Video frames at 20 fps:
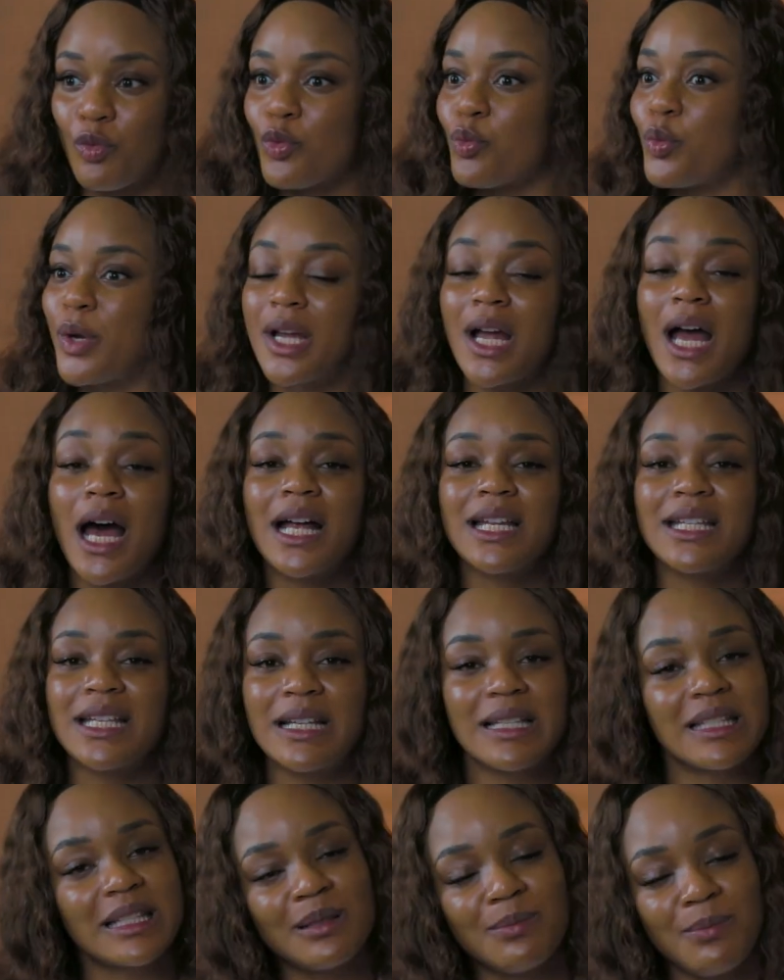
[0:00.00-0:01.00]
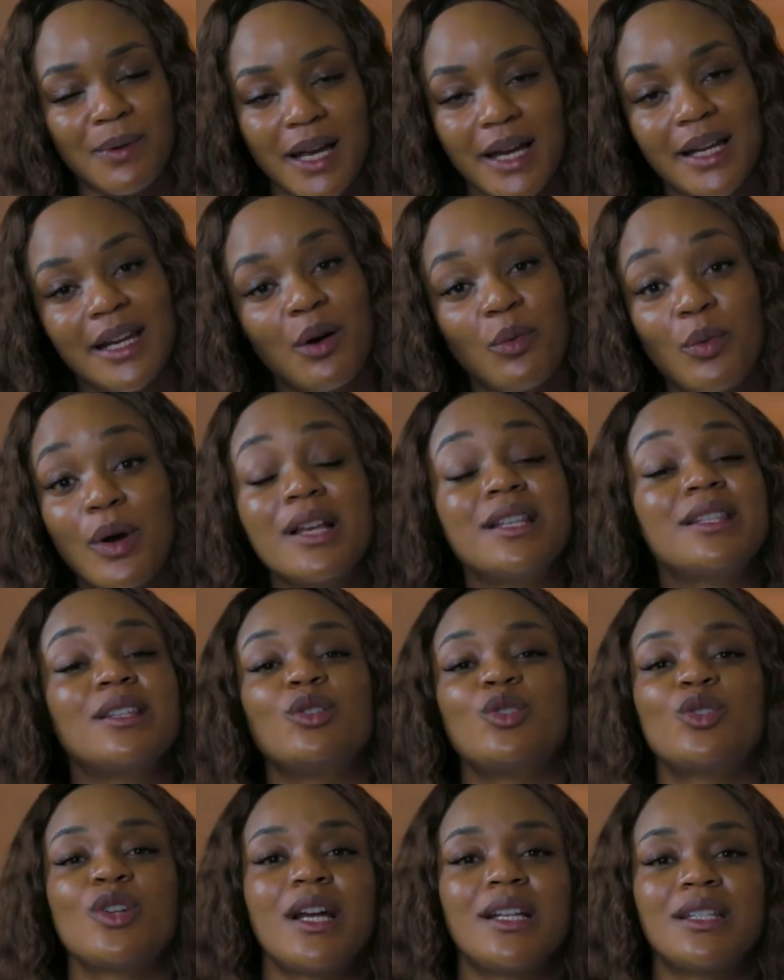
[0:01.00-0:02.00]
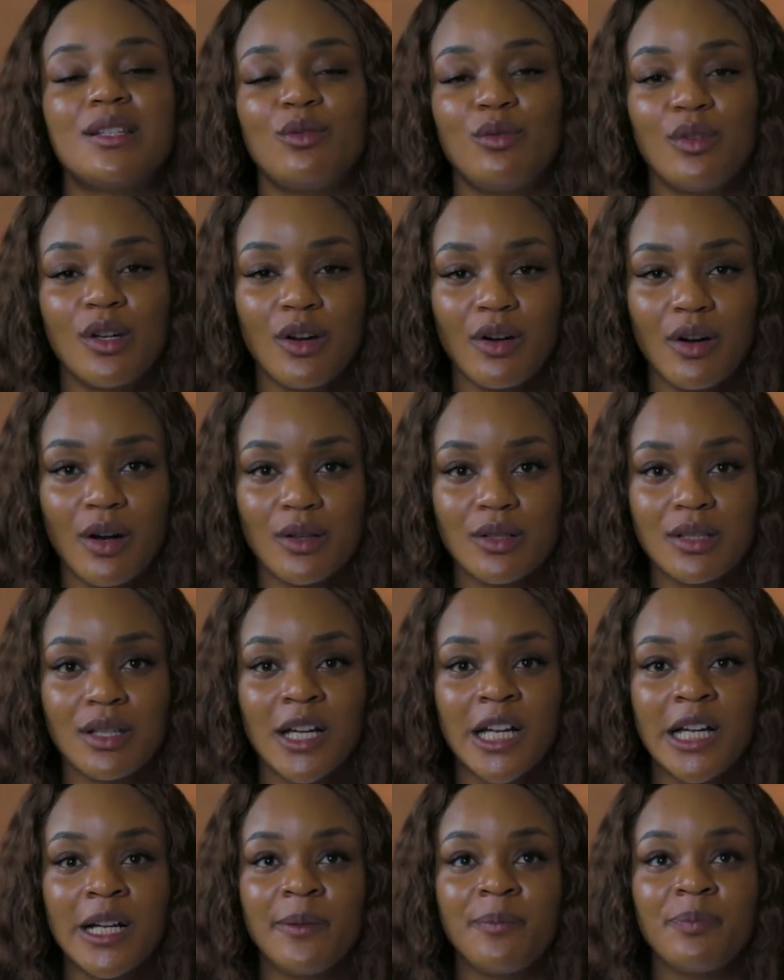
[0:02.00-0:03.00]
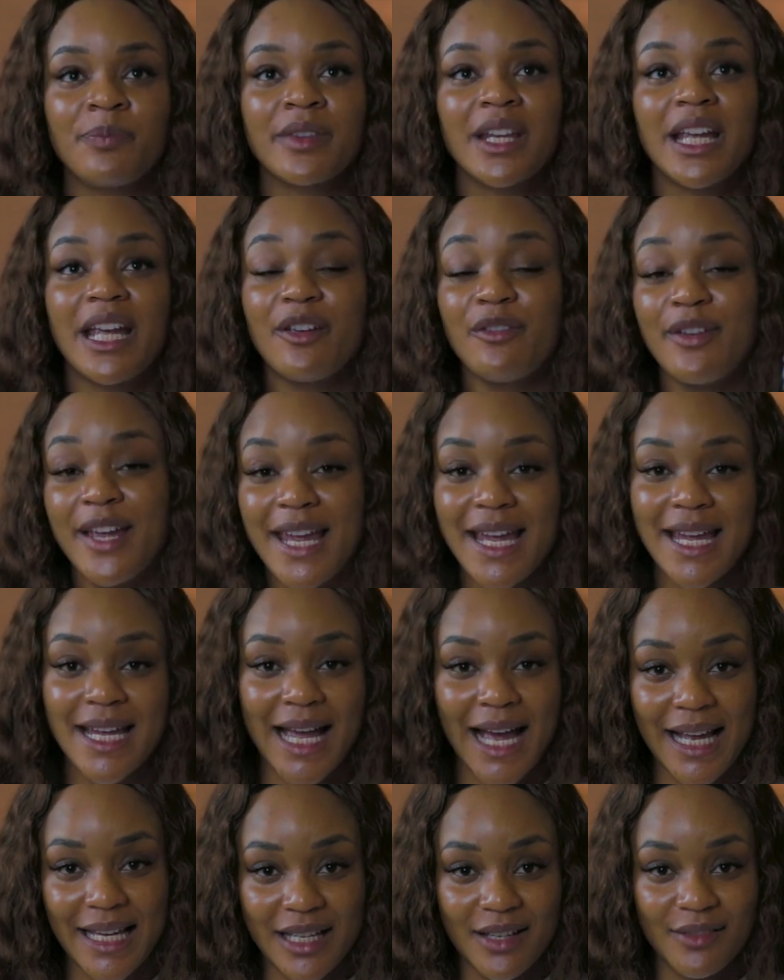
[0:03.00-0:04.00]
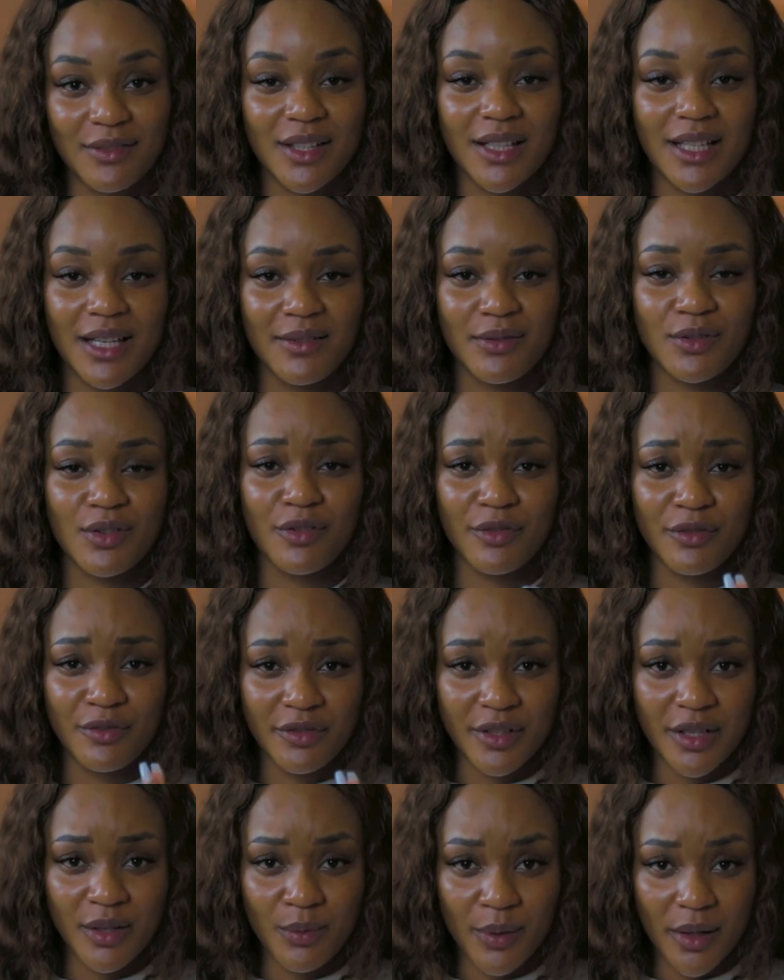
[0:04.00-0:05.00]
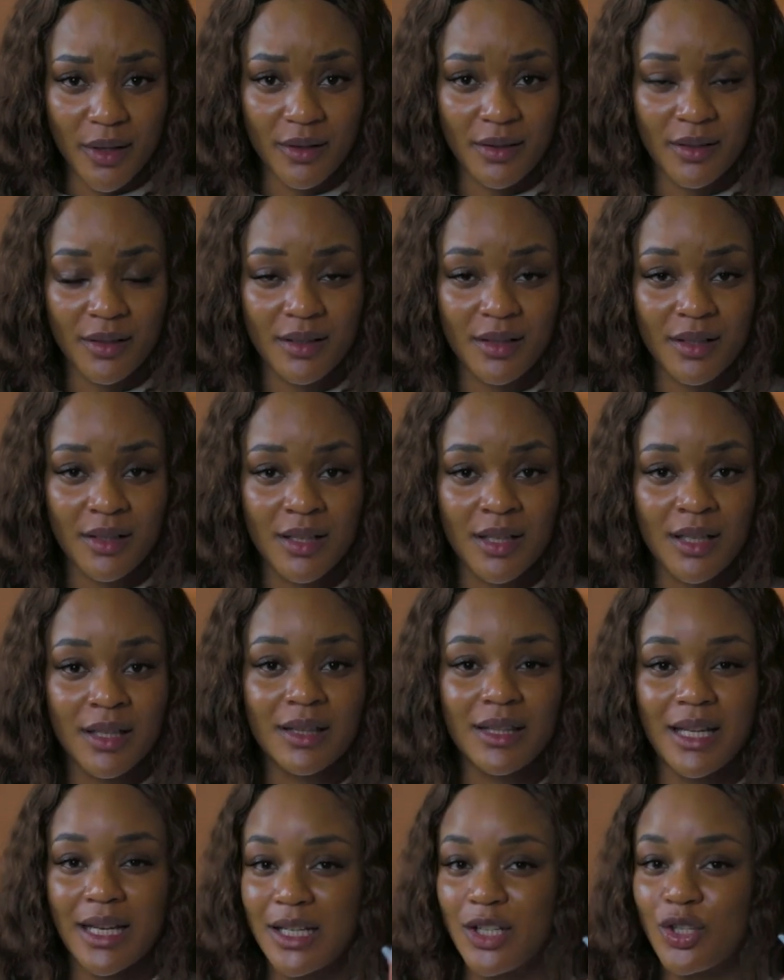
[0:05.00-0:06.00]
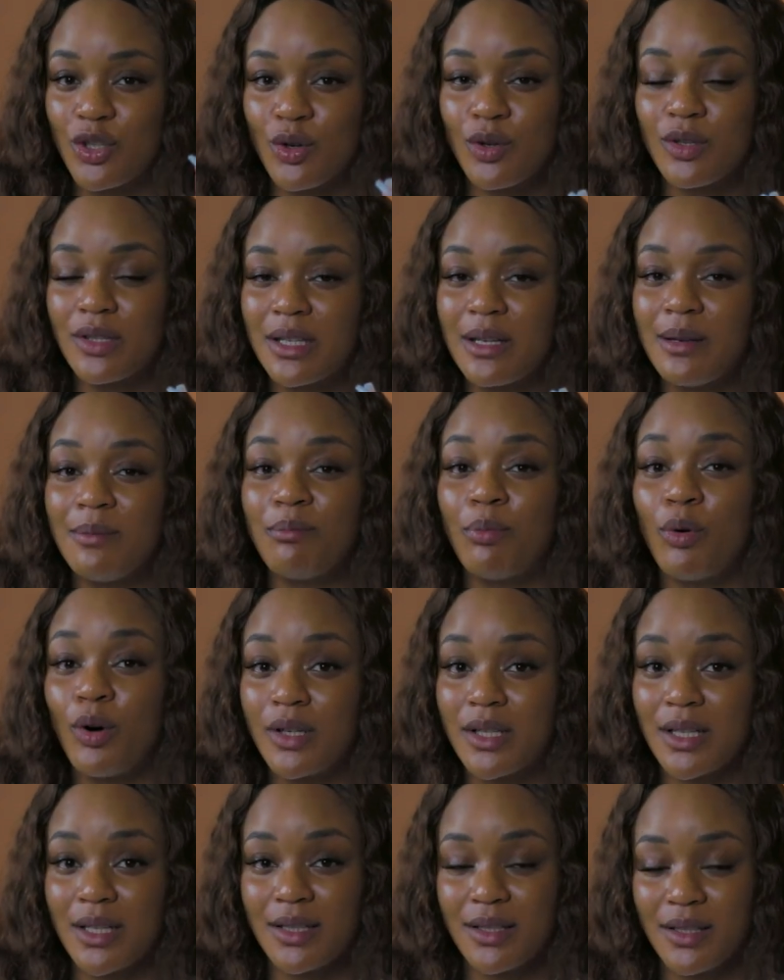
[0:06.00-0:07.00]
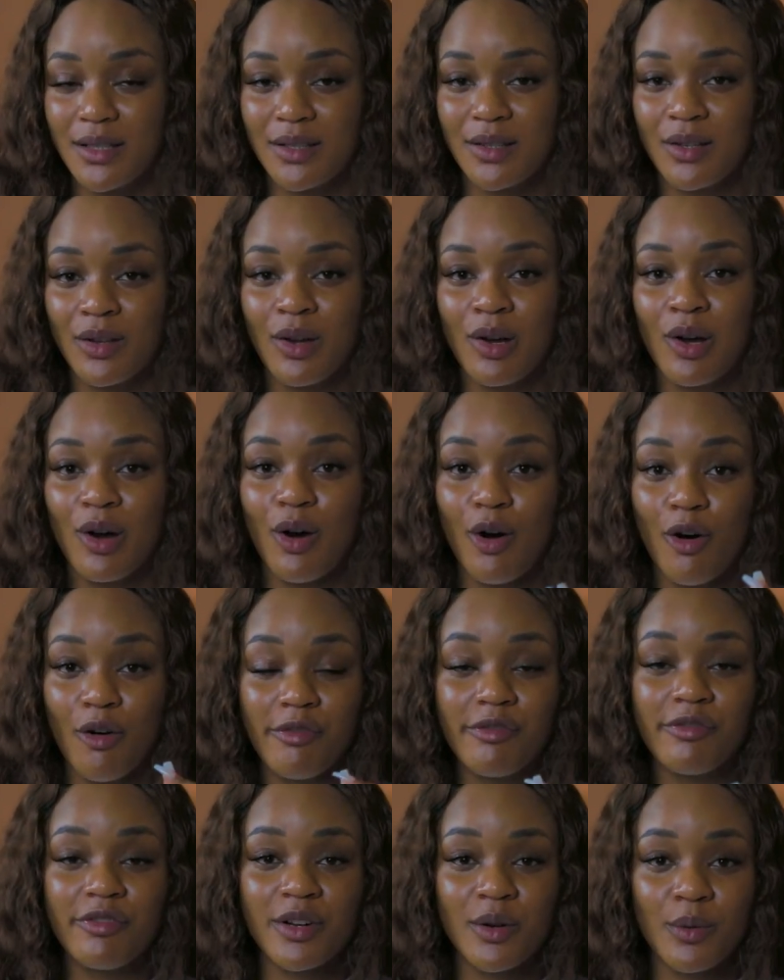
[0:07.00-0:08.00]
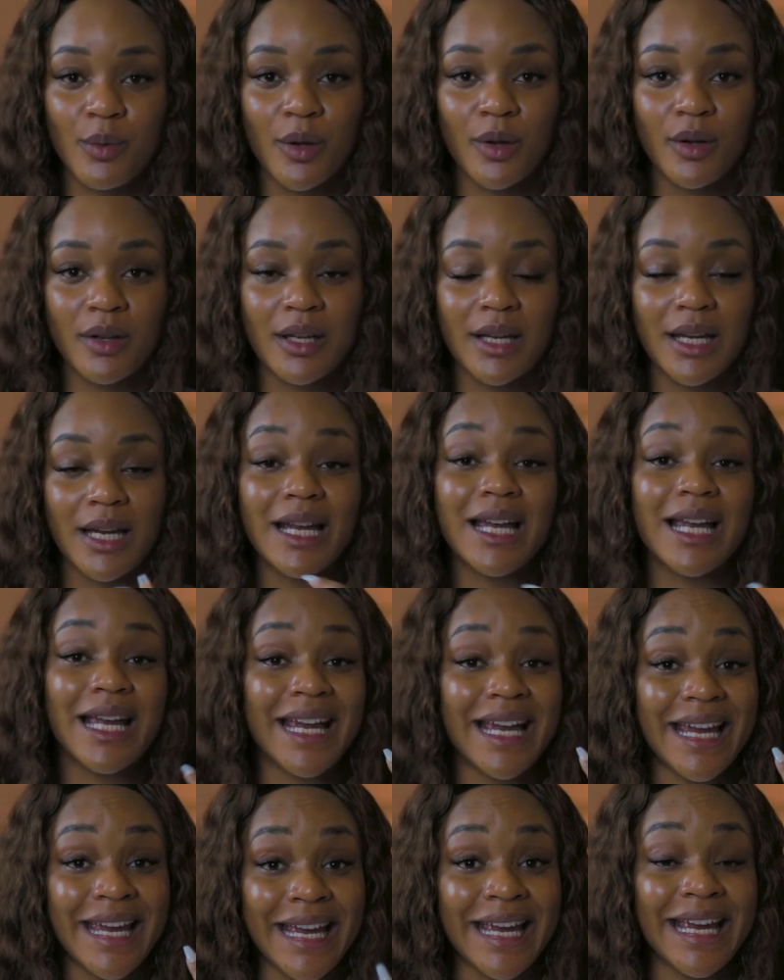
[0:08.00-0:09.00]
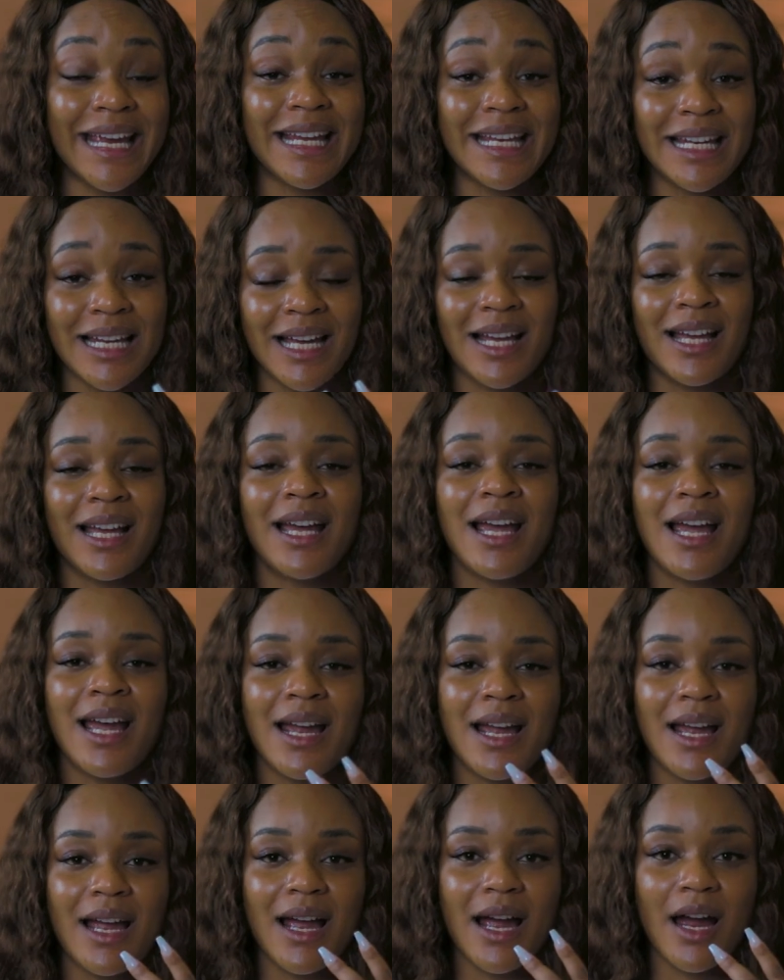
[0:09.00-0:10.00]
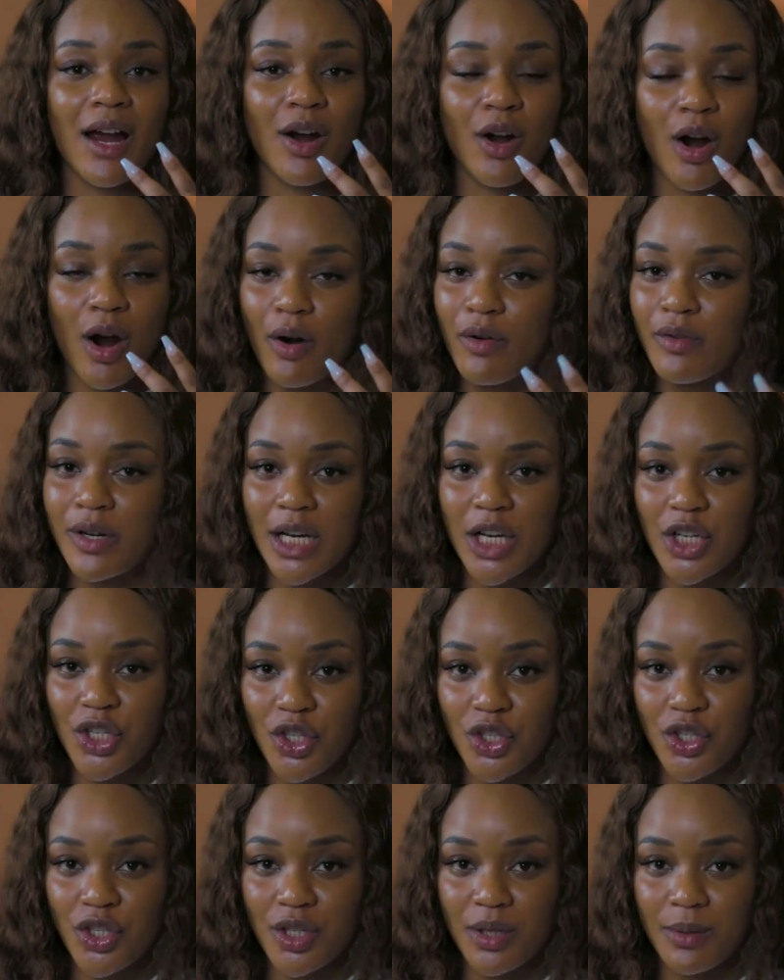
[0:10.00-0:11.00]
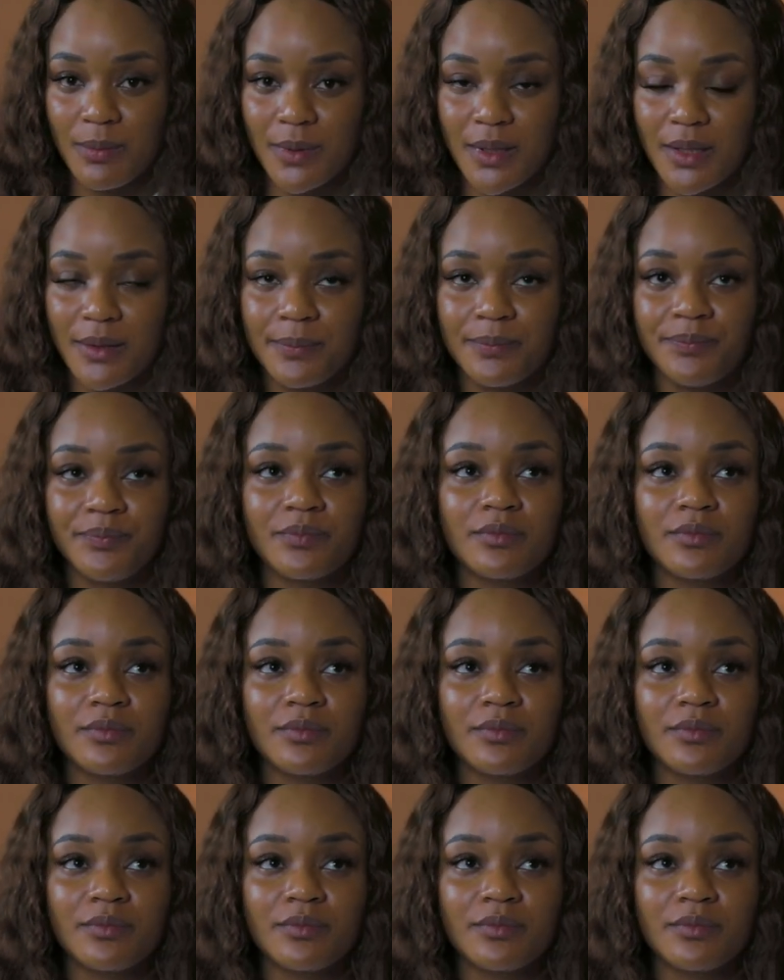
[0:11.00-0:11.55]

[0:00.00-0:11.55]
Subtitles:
we can't explain and we're still trying to figure out, if he can give the gift of free will, then it shows the importance of free will in our relationships.